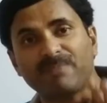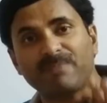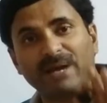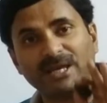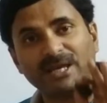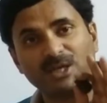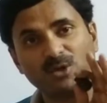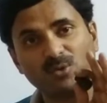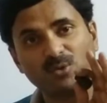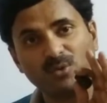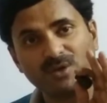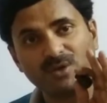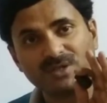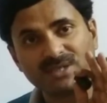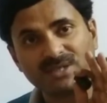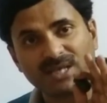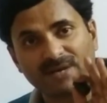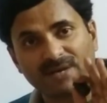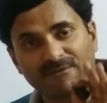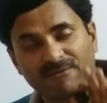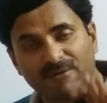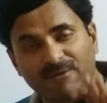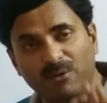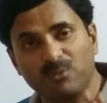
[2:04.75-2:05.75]
pyrenoids
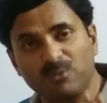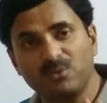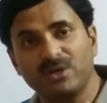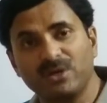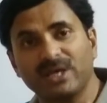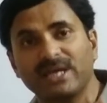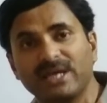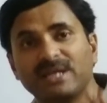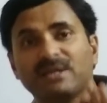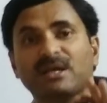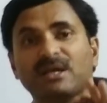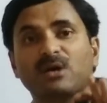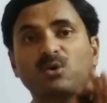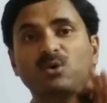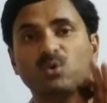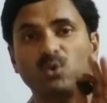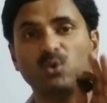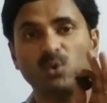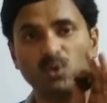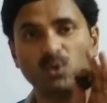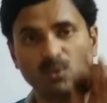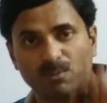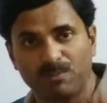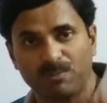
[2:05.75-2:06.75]
are found in the
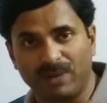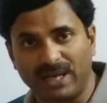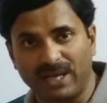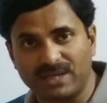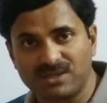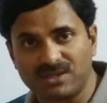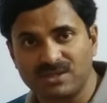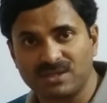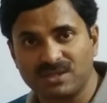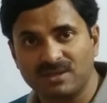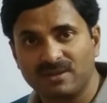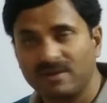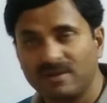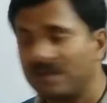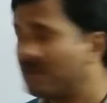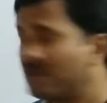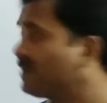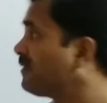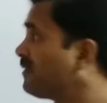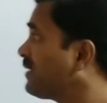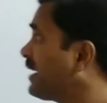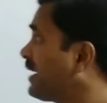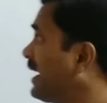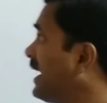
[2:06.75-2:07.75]
chloroplast.
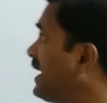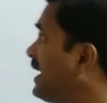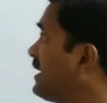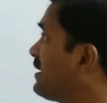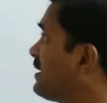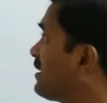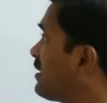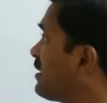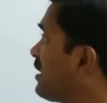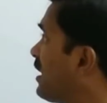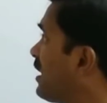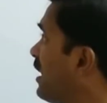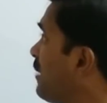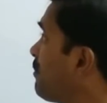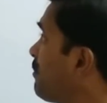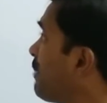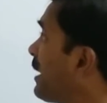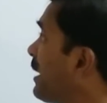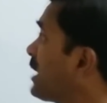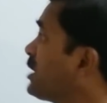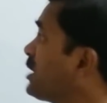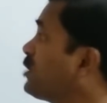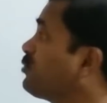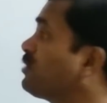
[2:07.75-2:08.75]
And a
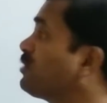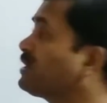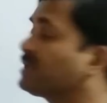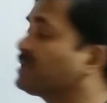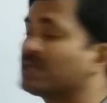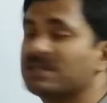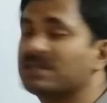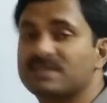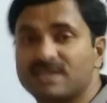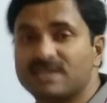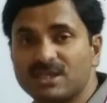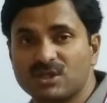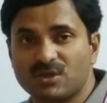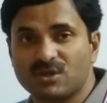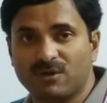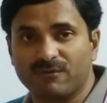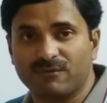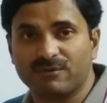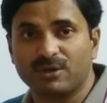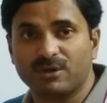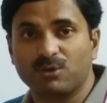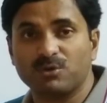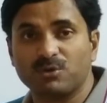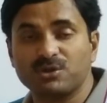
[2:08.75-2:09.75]
pyrenoid consists
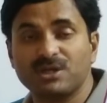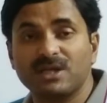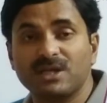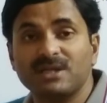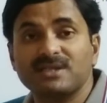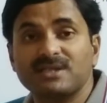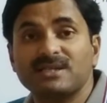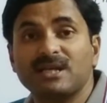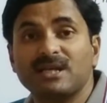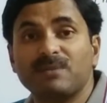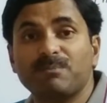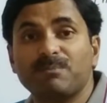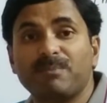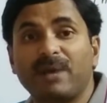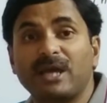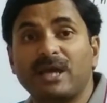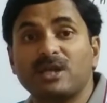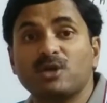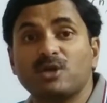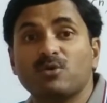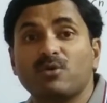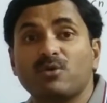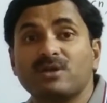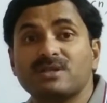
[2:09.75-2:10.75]
of, the question is that
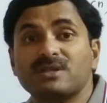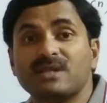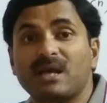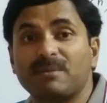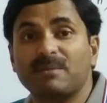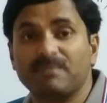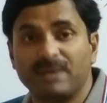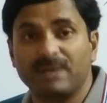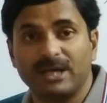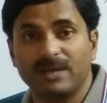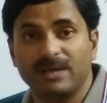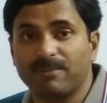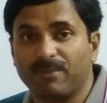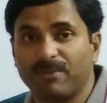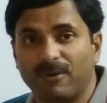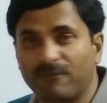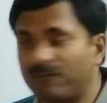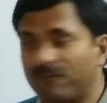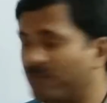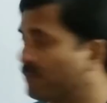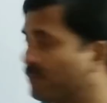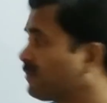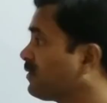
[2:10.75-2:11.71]
pyrenoids are made up of,